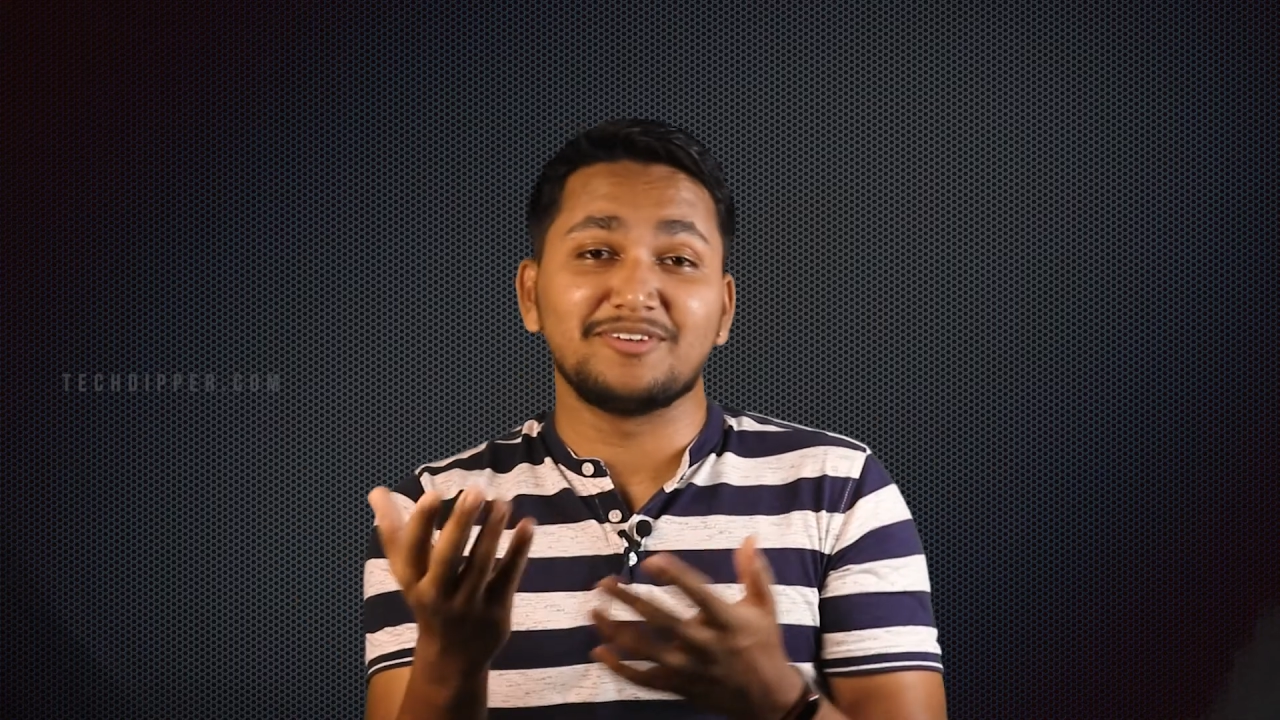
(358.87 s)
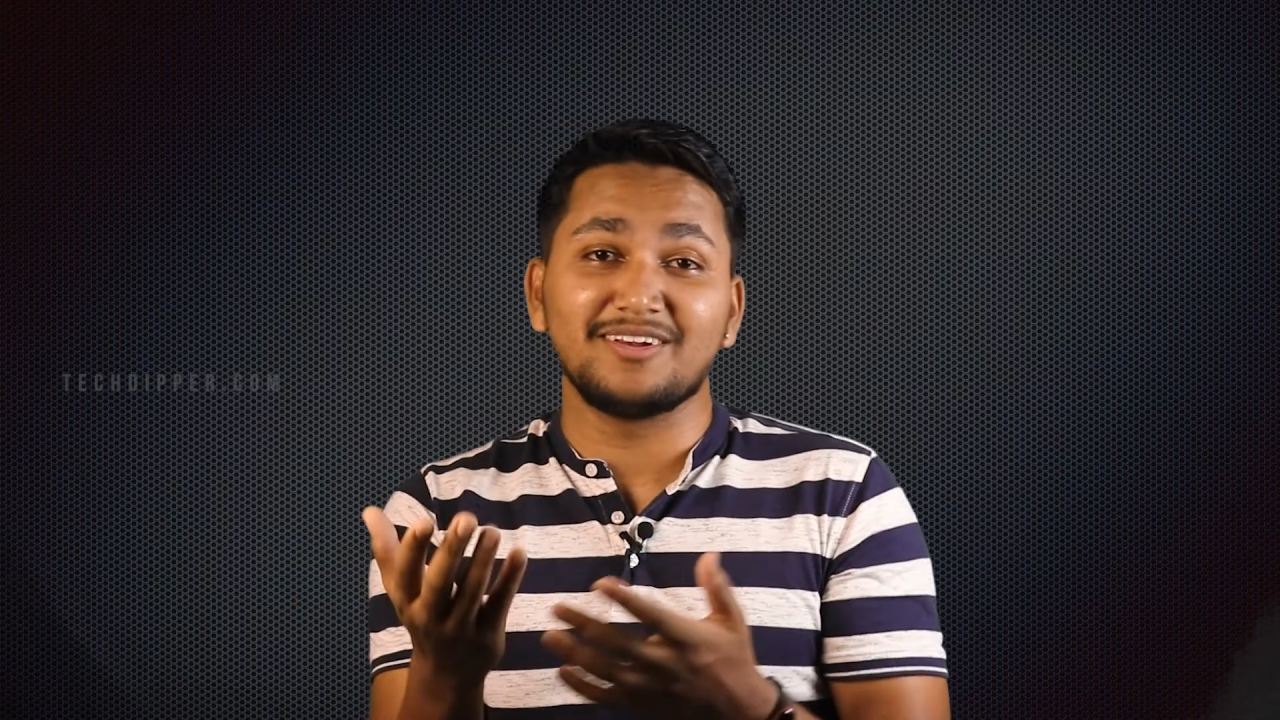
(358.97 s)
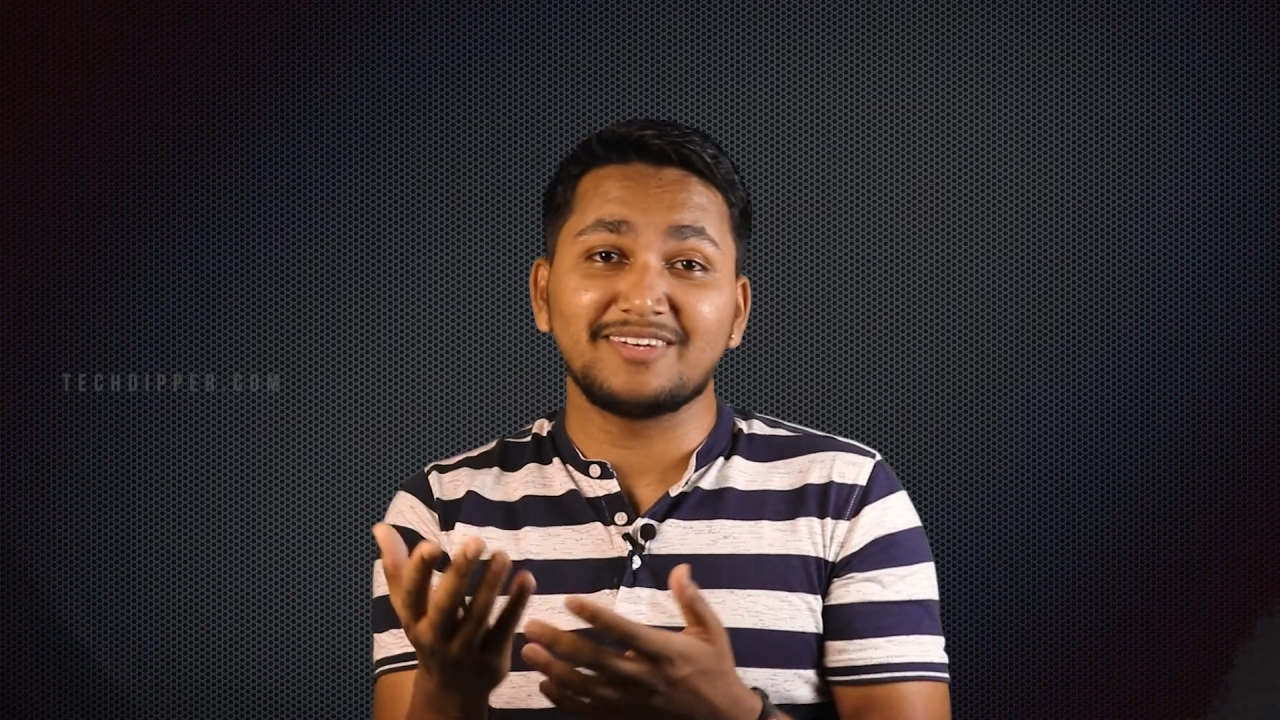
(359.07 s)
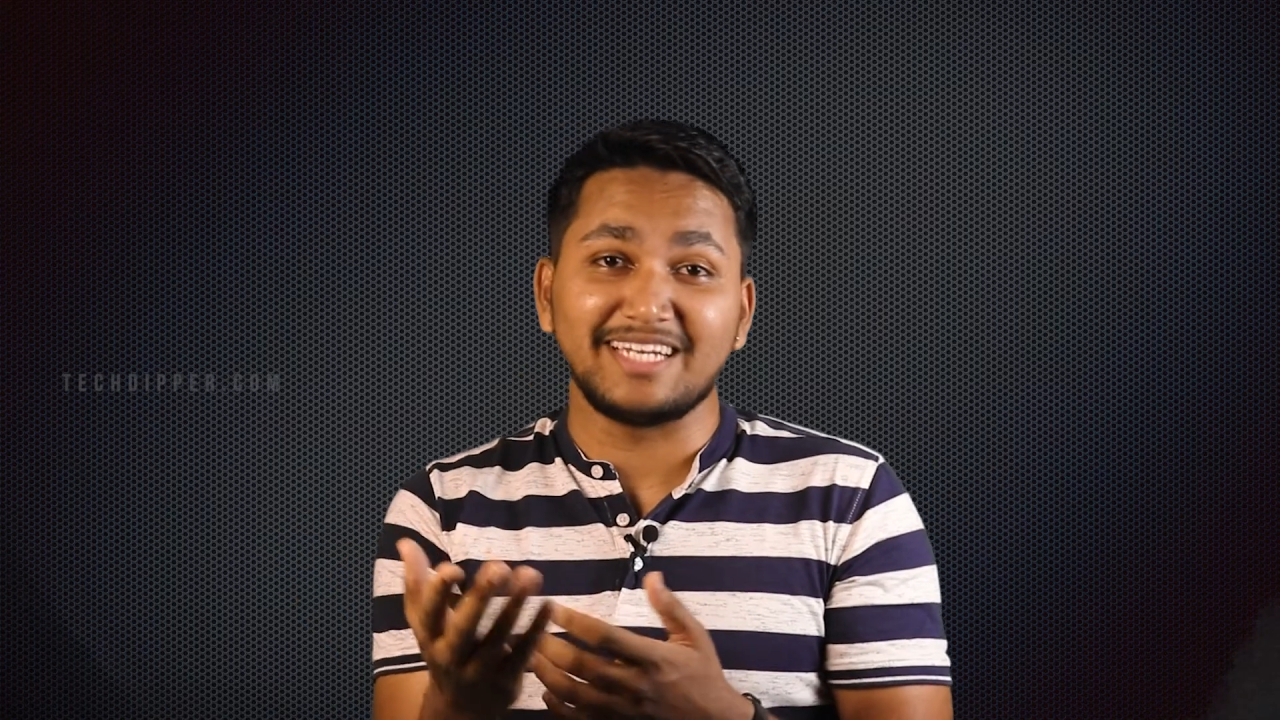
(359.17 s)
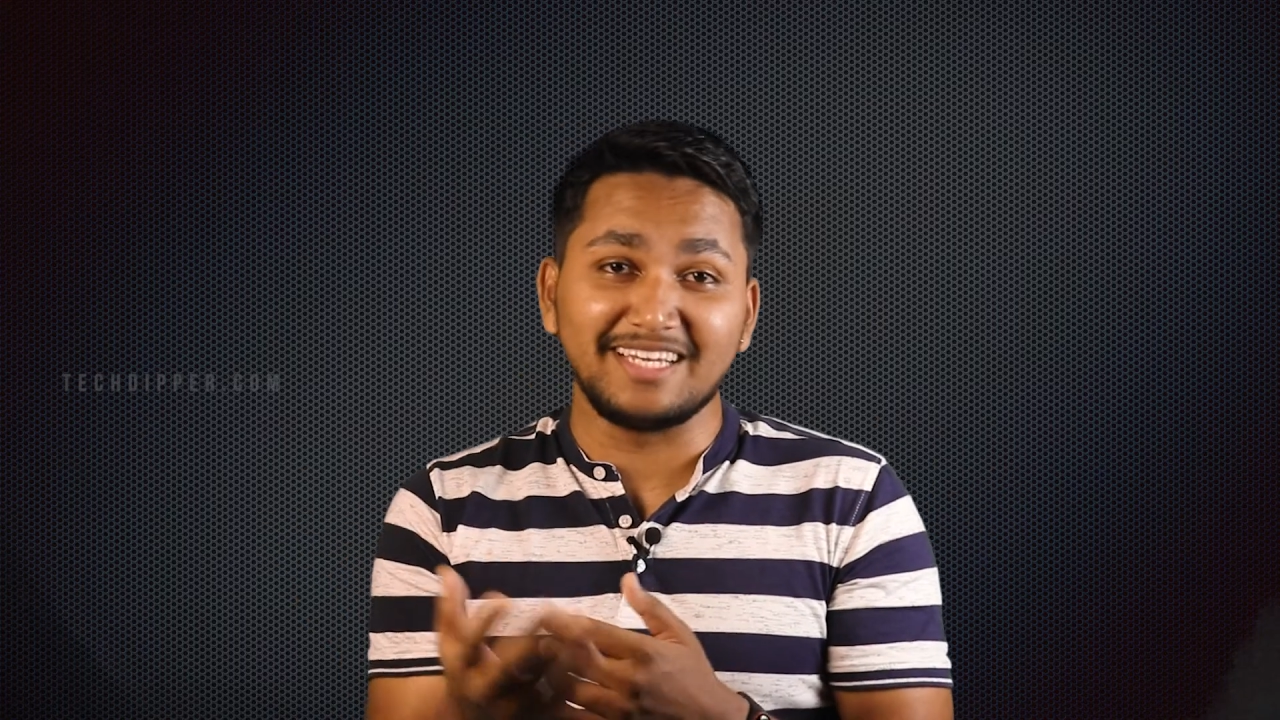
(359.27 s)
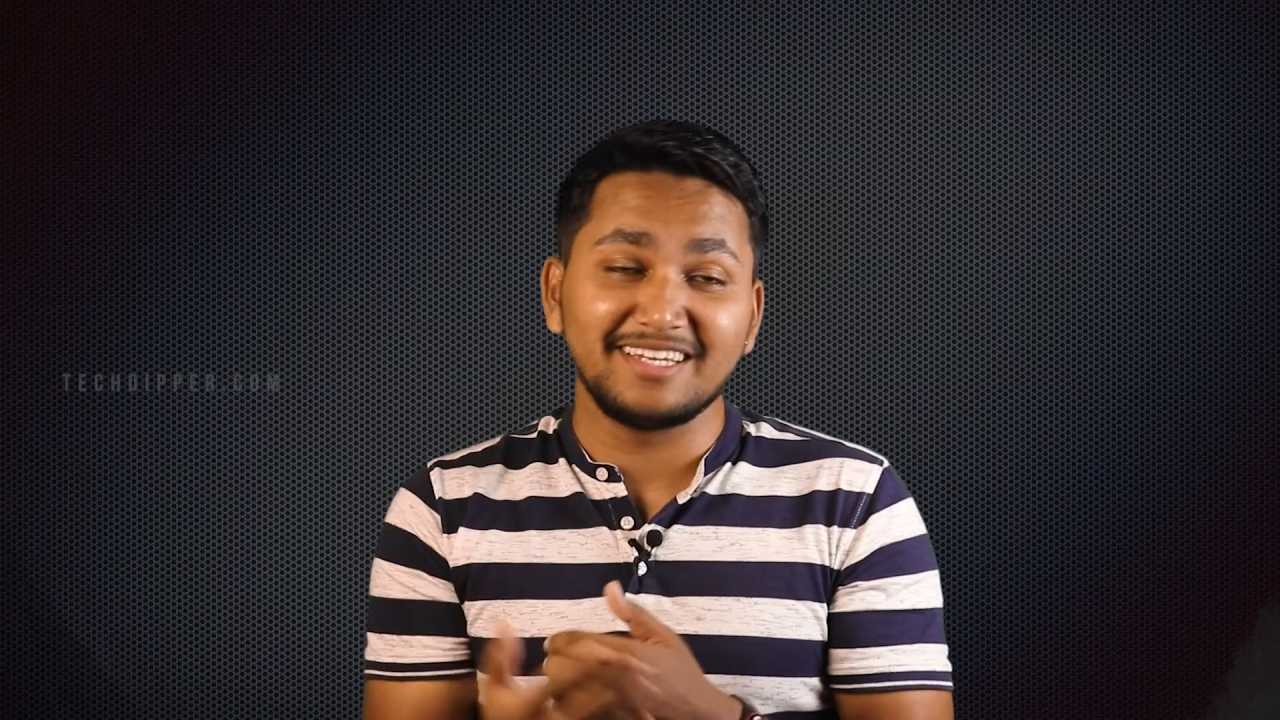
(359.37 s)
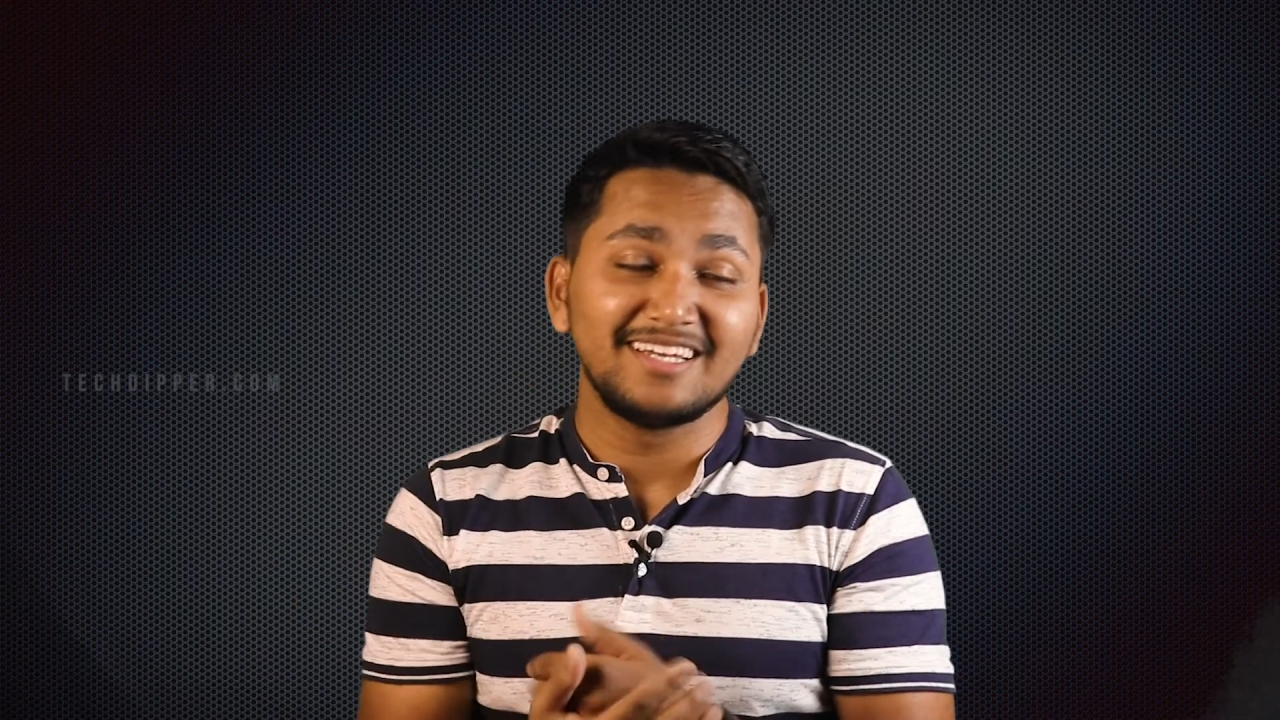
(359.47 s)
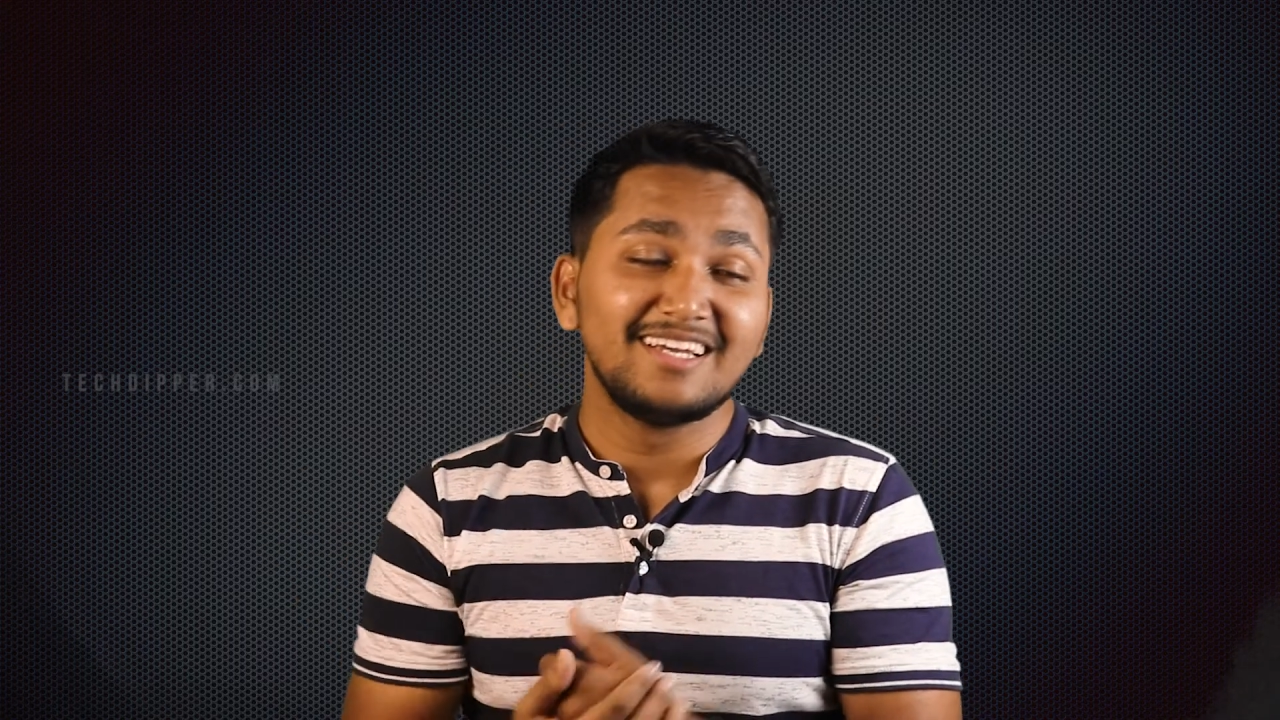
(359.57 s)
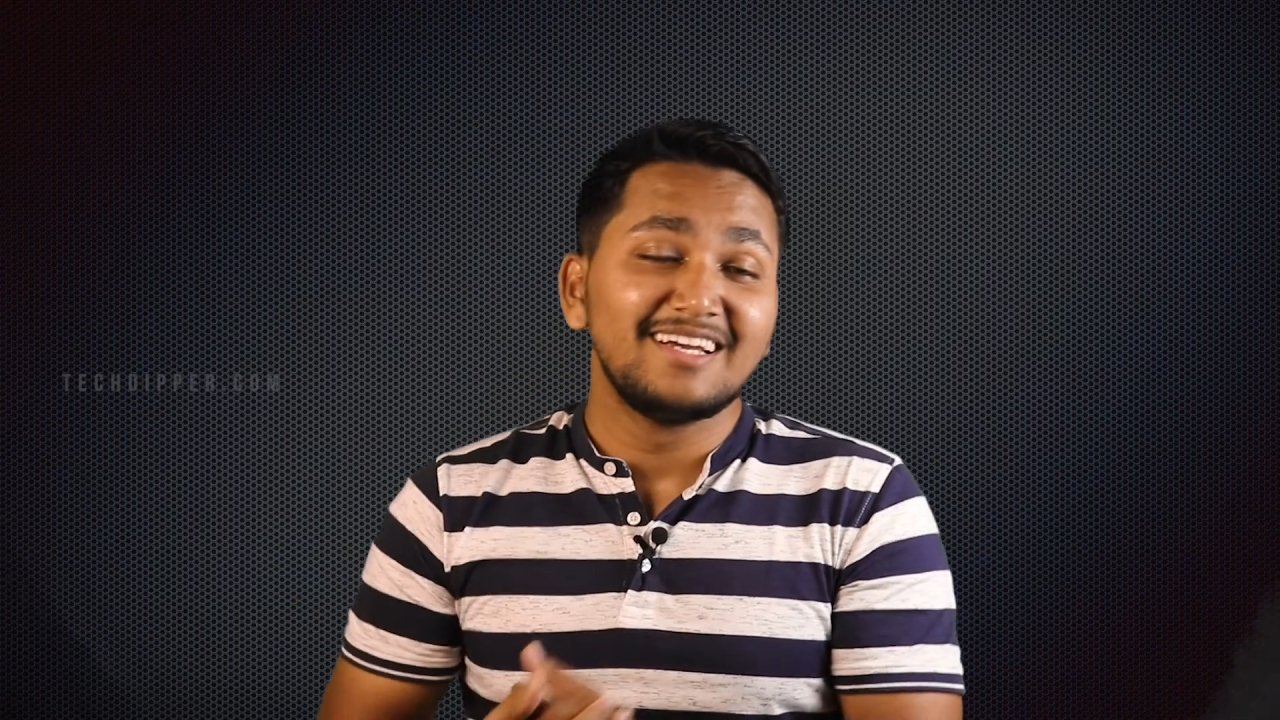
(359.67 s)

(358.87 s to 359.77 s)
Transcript: already.